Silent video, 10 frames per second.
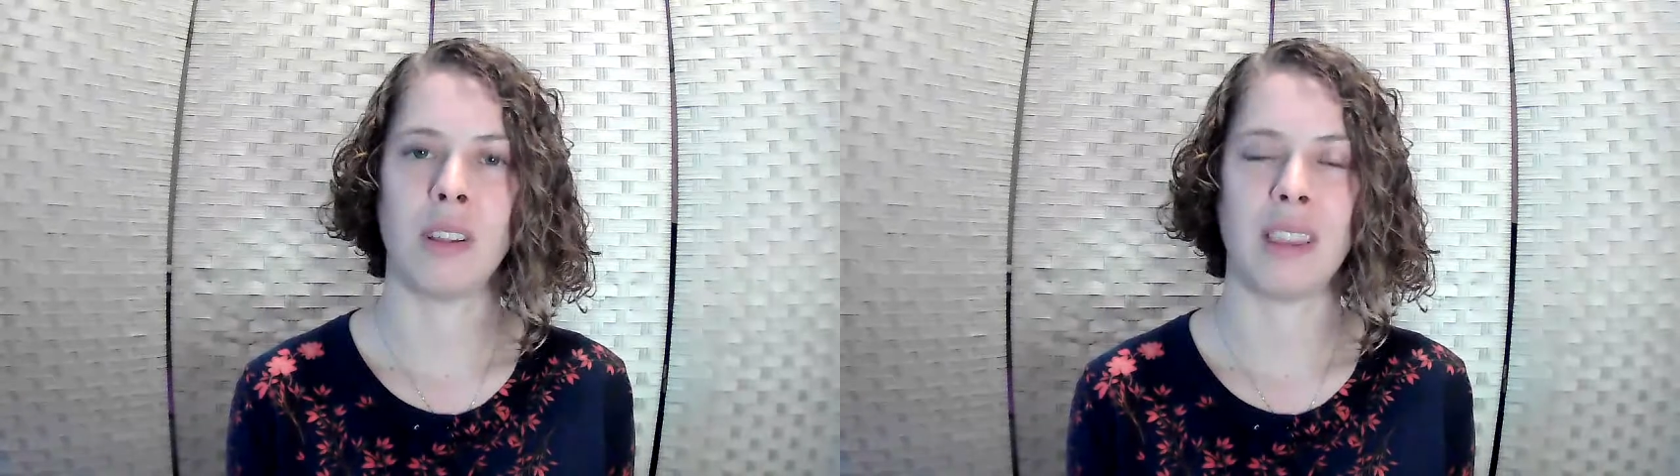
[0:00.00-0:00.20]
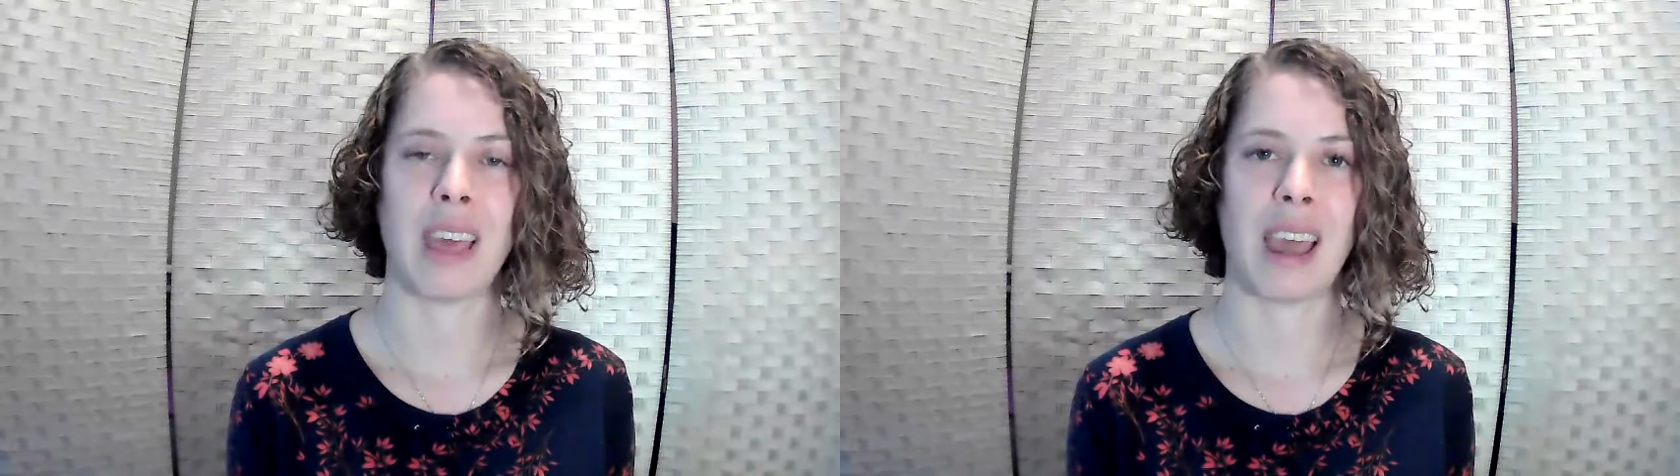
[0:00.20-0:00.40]

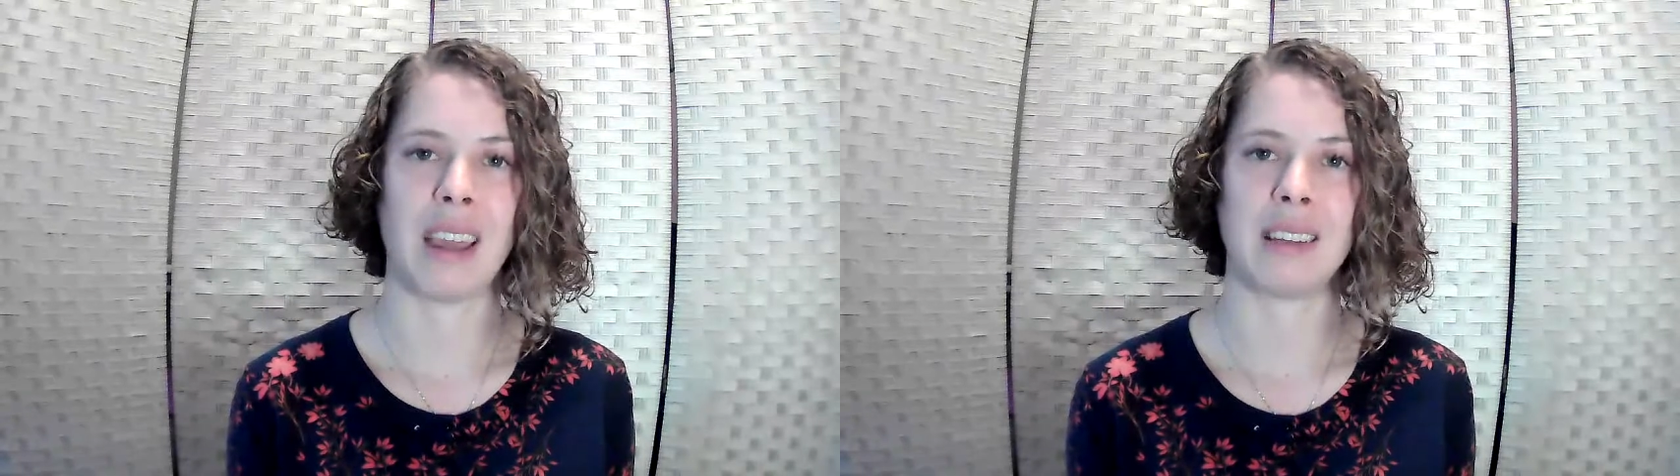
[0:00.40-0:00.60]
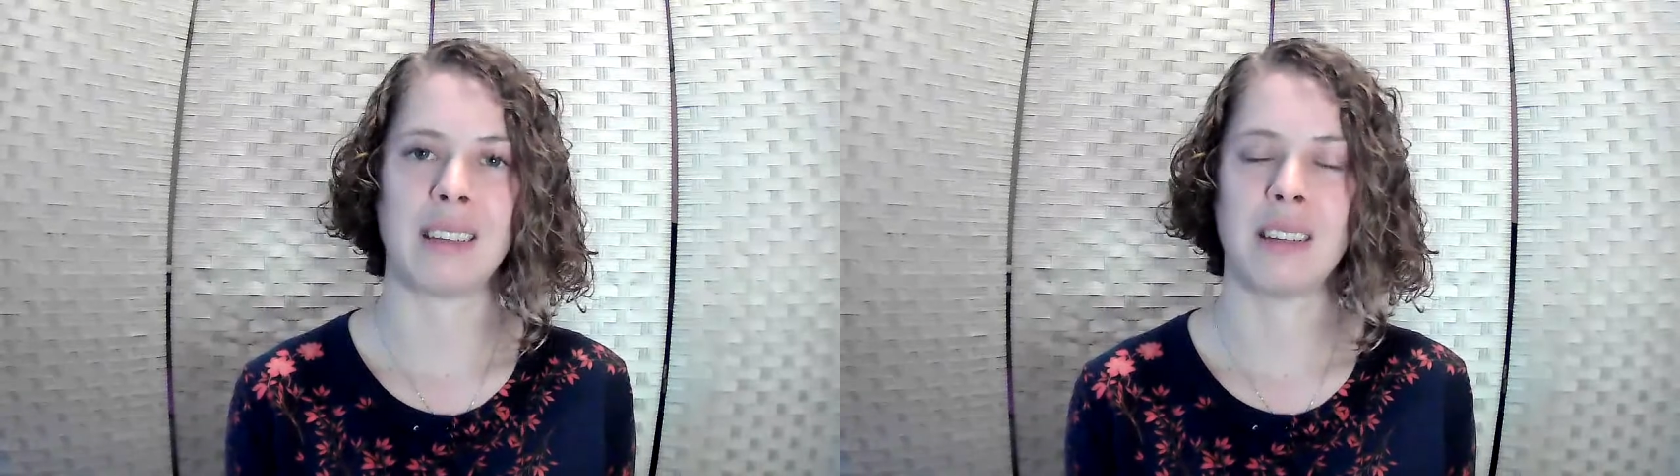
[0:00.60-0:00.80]

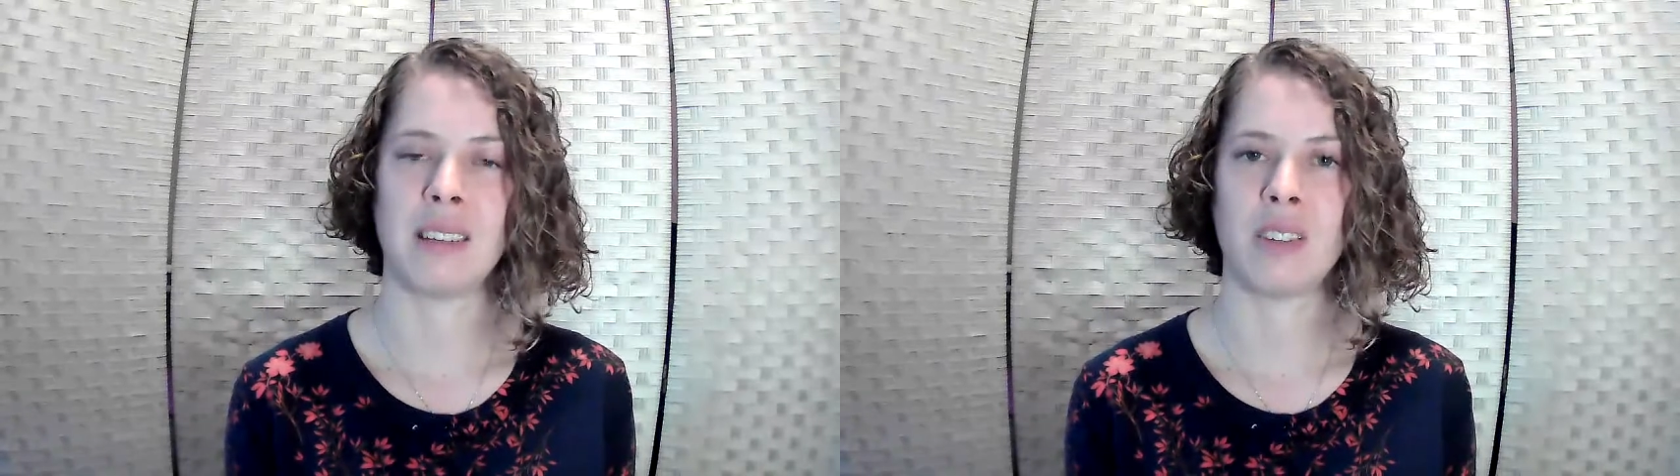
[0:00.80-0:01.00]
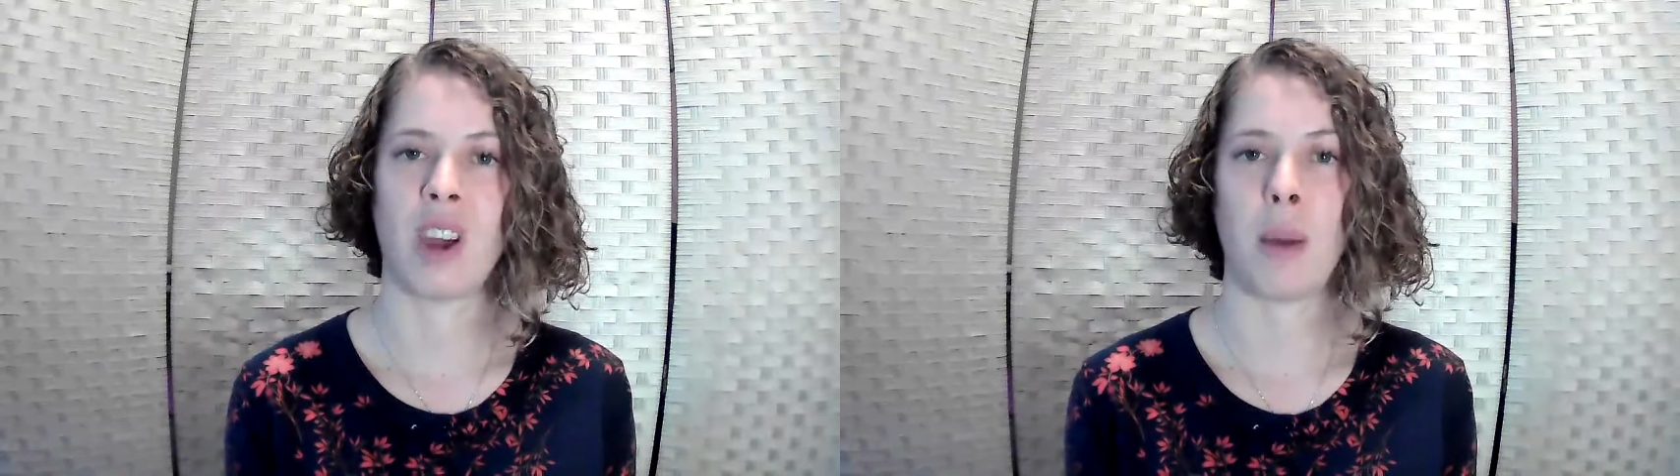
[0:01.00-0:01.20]
that
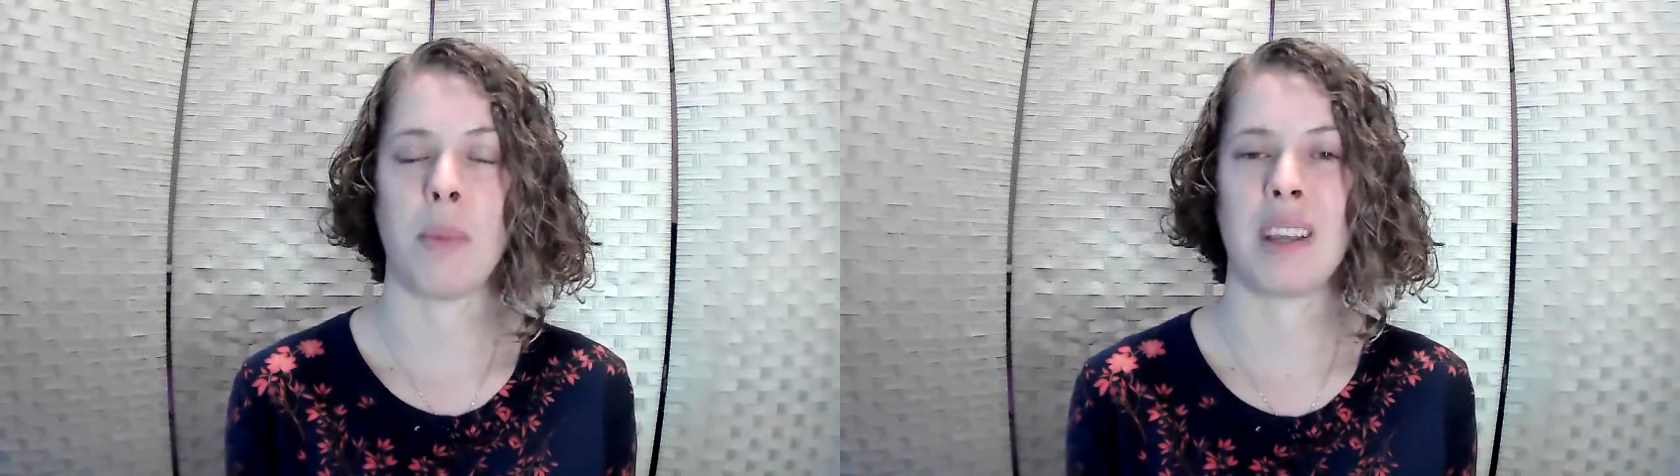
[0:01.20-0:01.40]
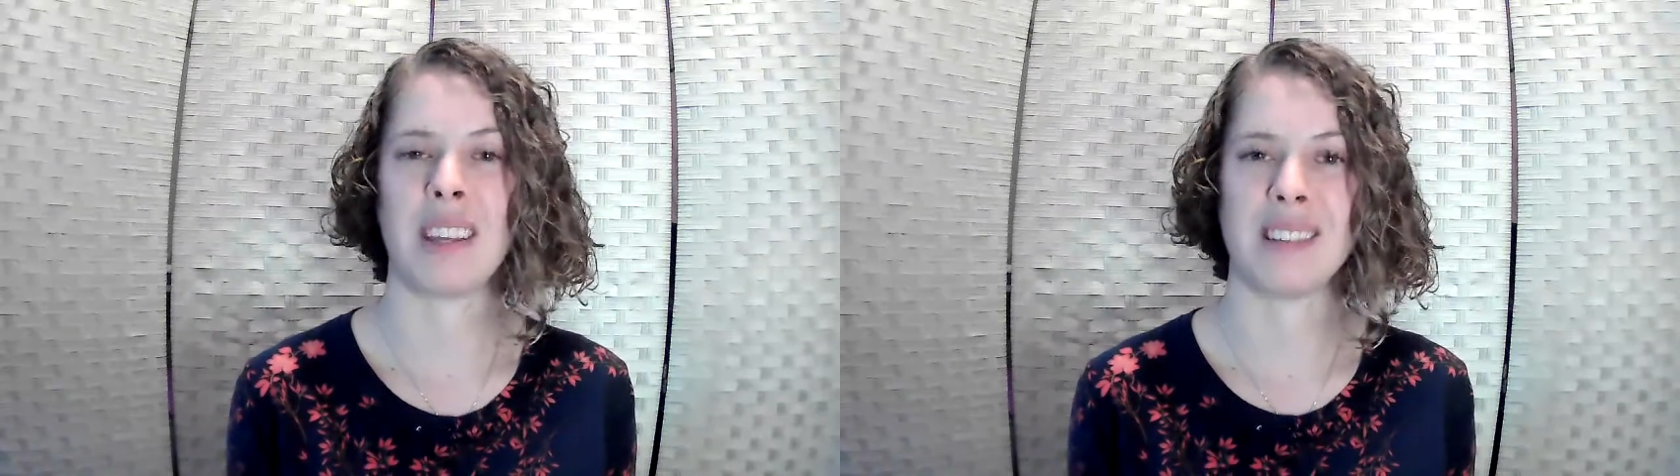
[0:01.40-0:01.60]

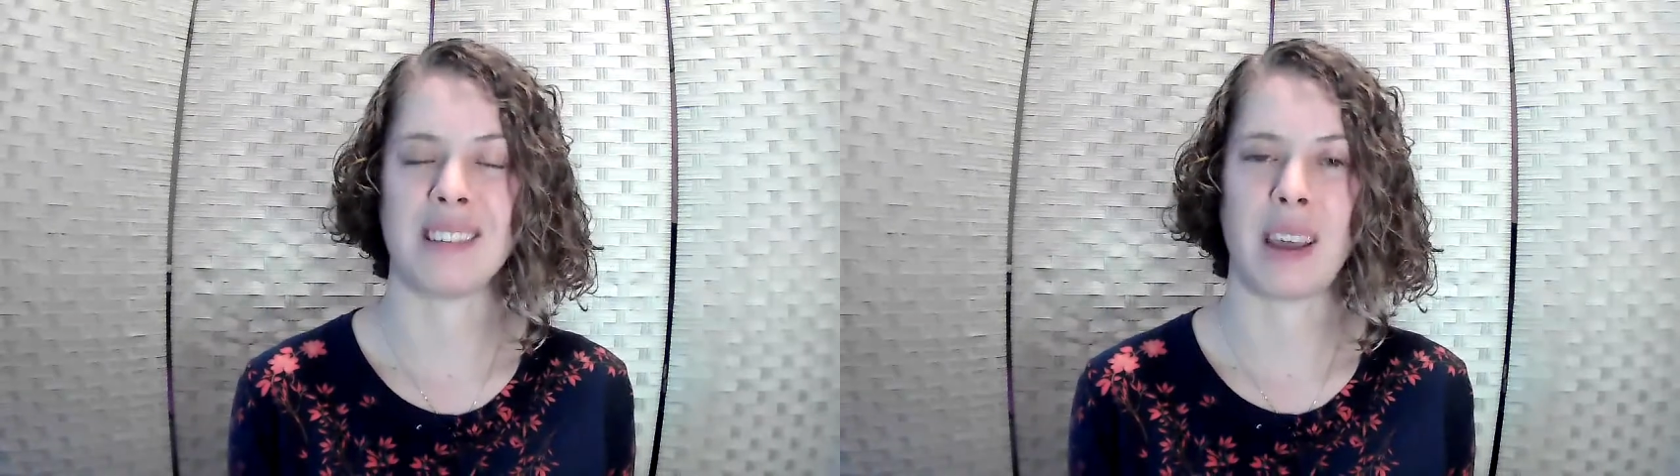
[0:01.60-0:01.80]
topic is